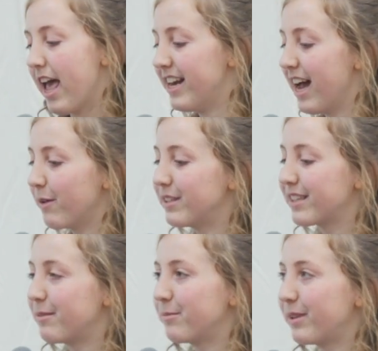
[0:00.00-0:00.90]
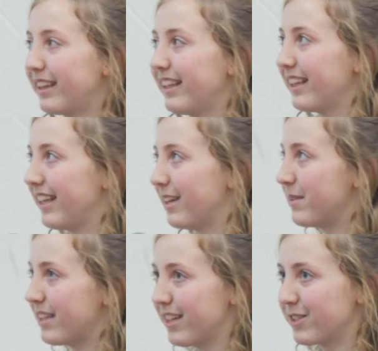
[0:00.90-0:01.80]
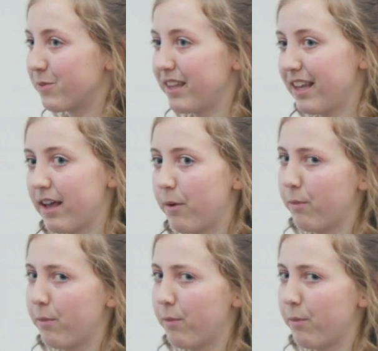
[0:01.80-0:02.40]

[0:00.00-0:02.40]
And I was completely obsessed with the,